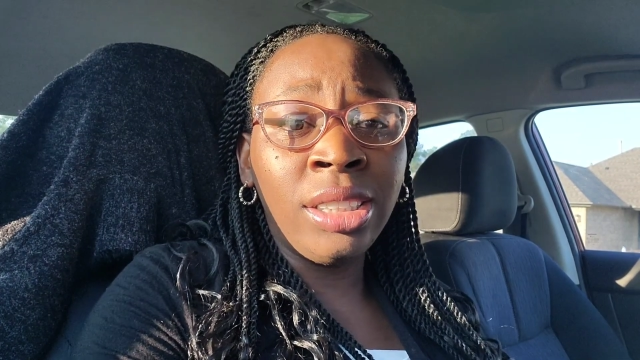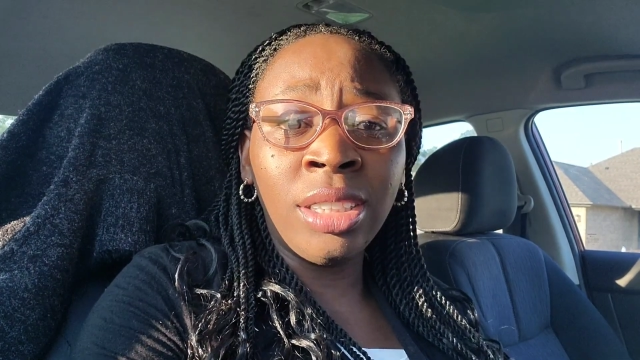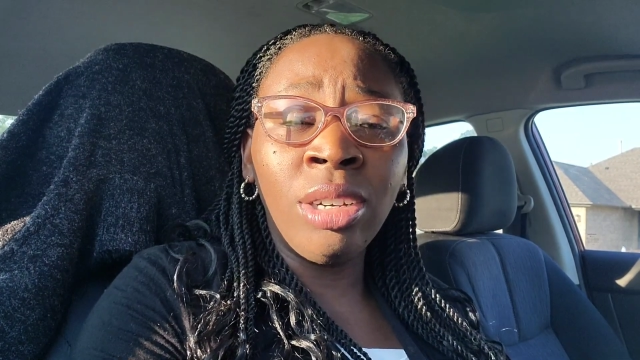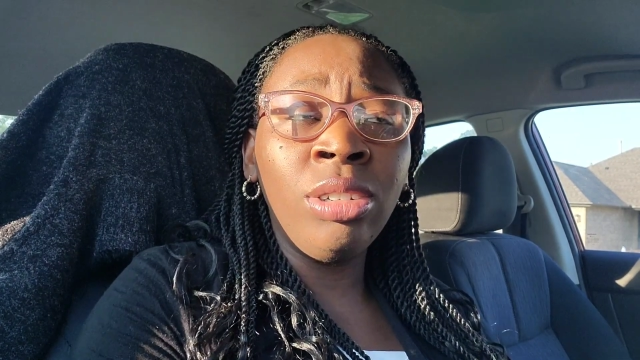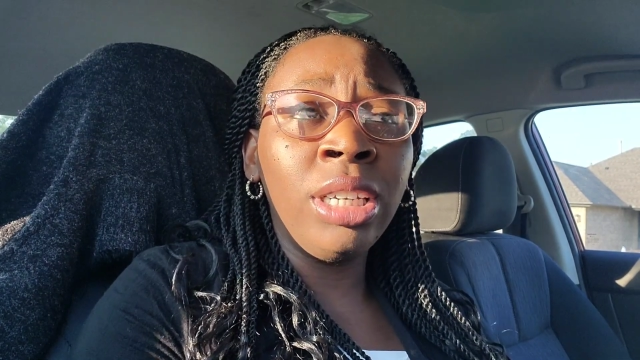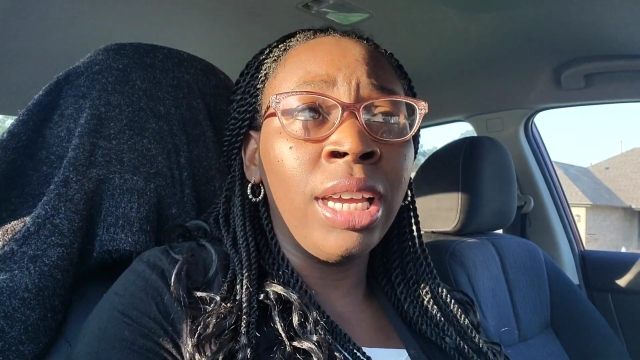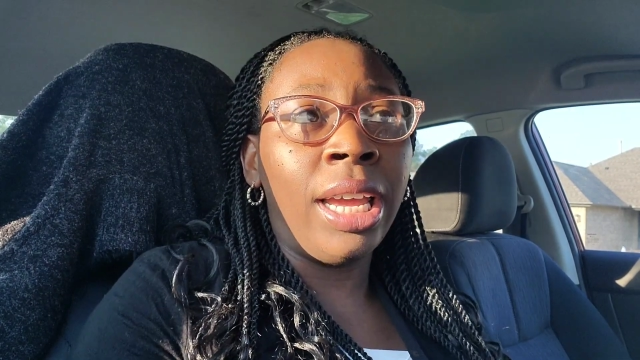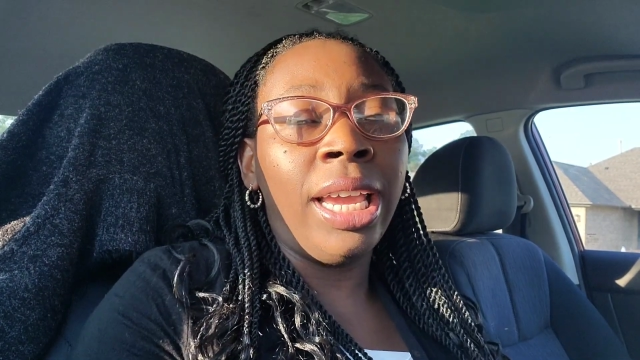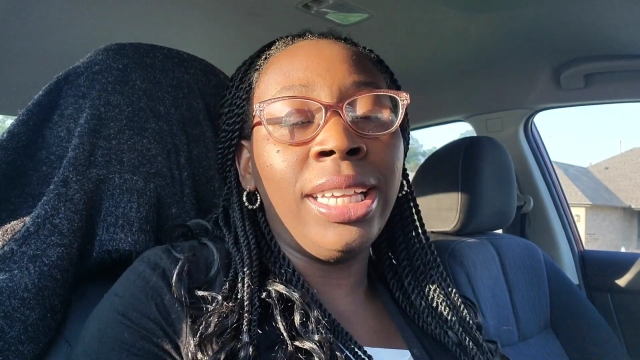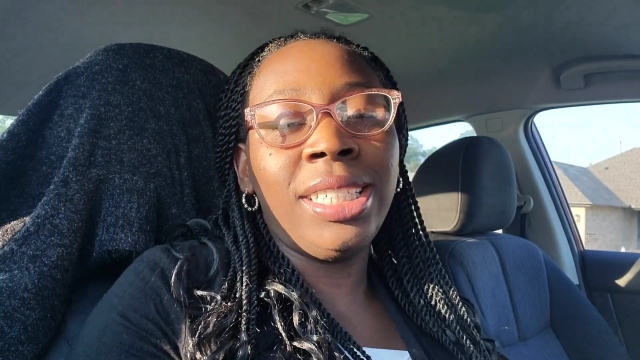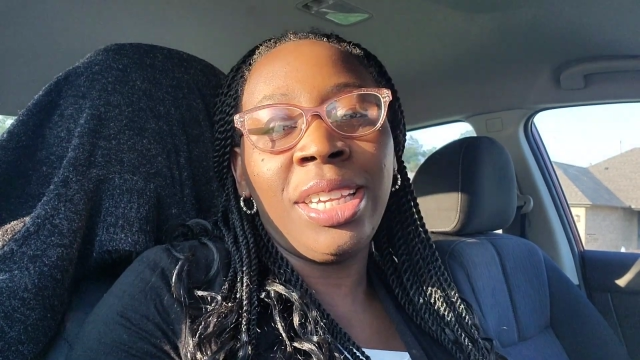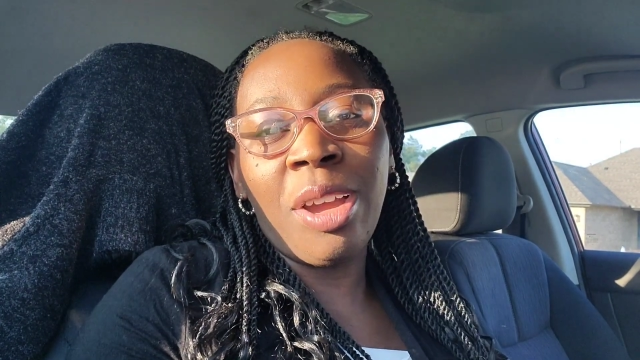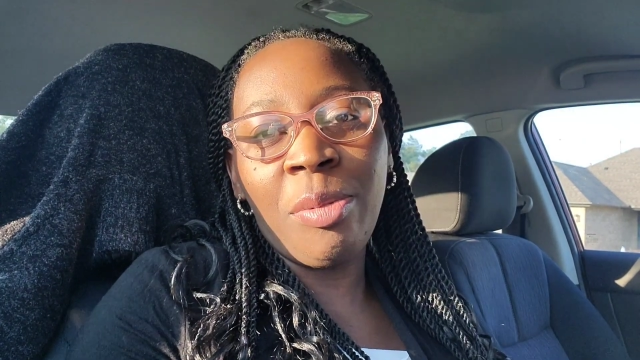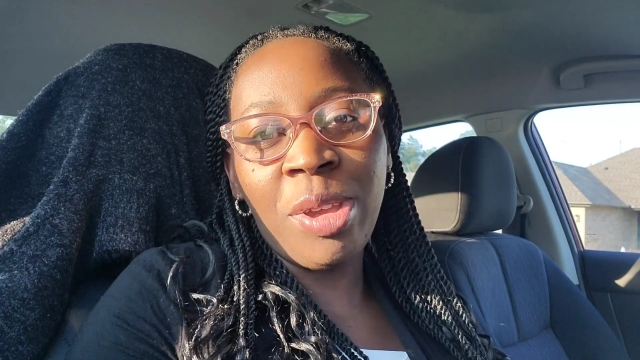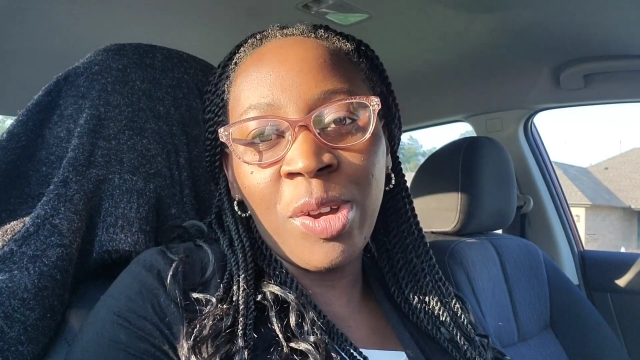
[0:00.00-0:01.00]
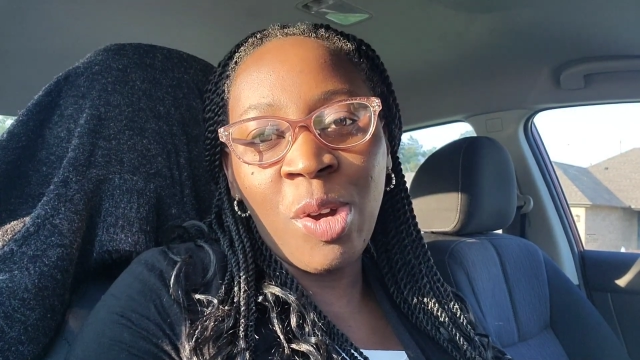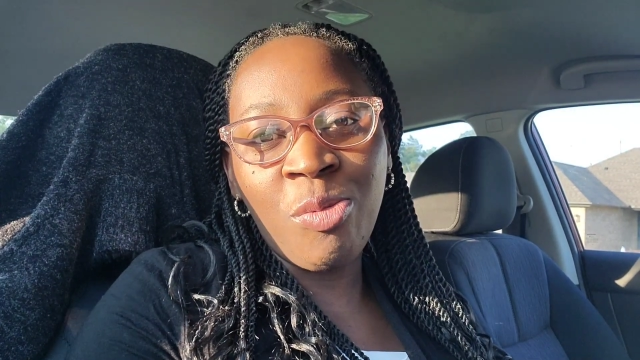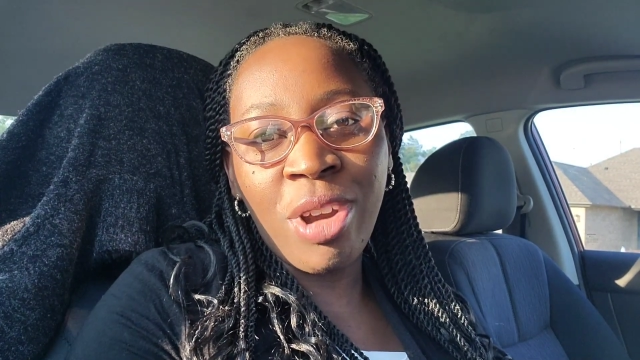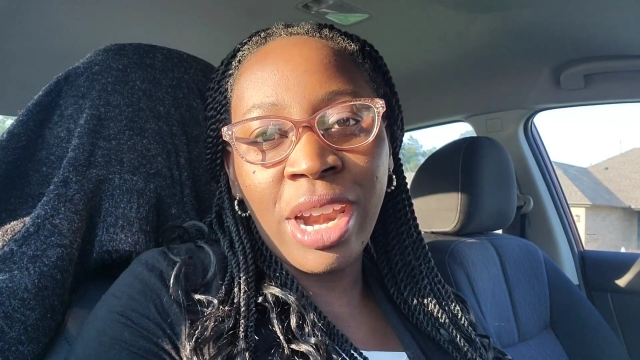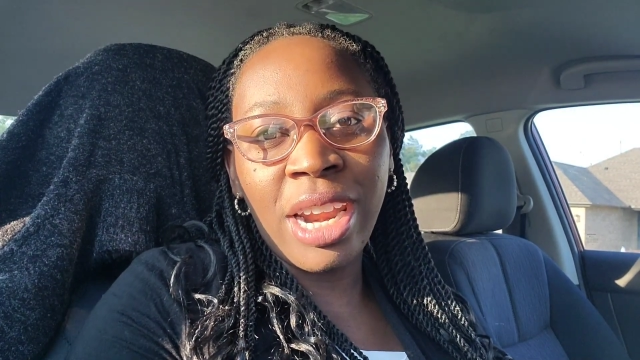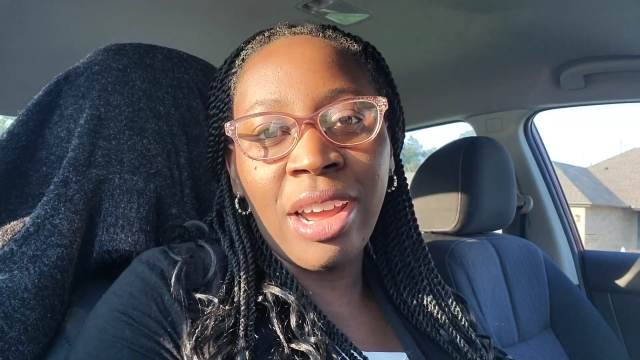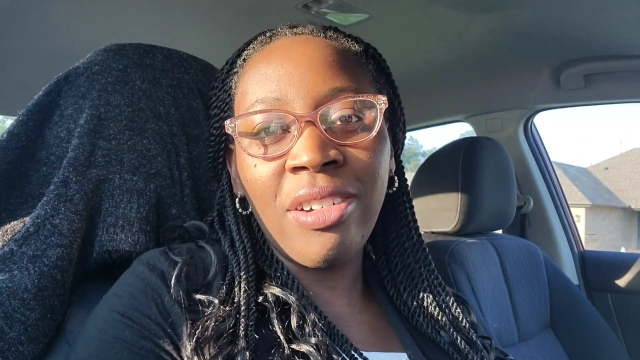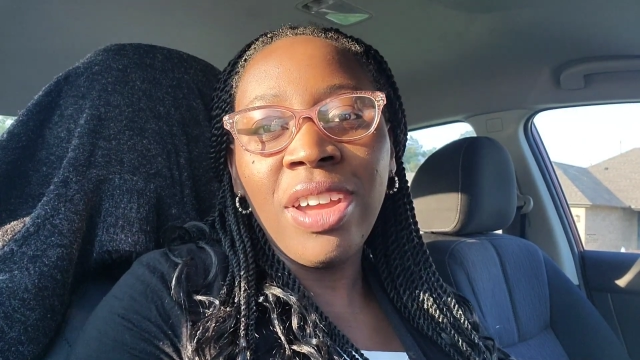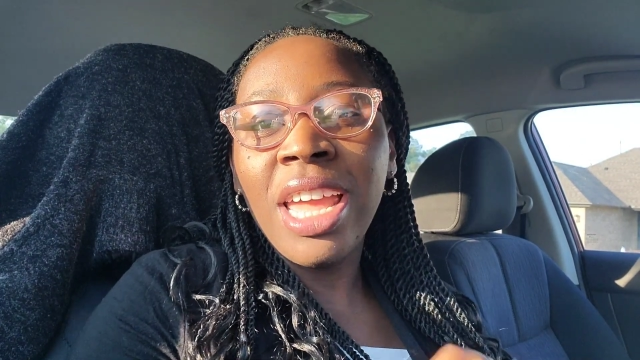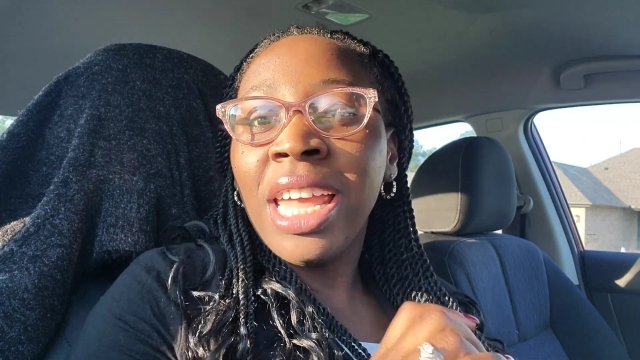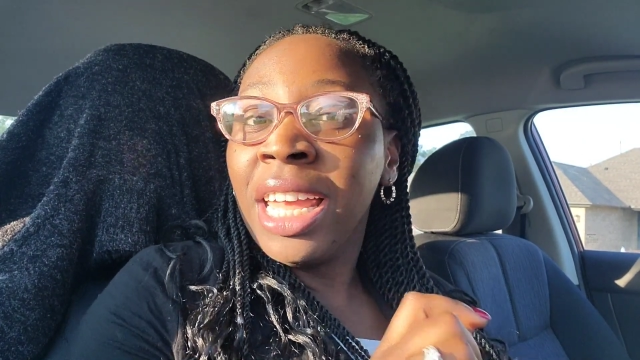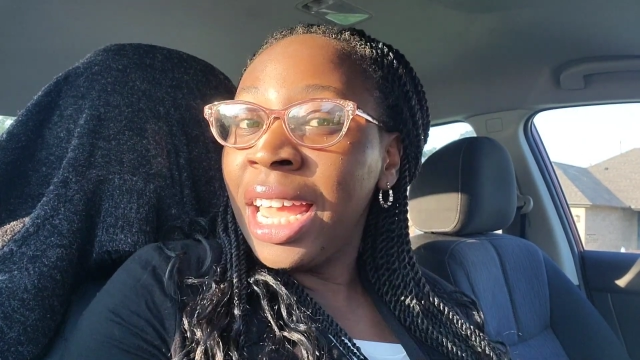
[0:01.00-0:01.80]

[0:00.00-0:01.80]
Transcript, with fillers: So yeah, he's coming home right now,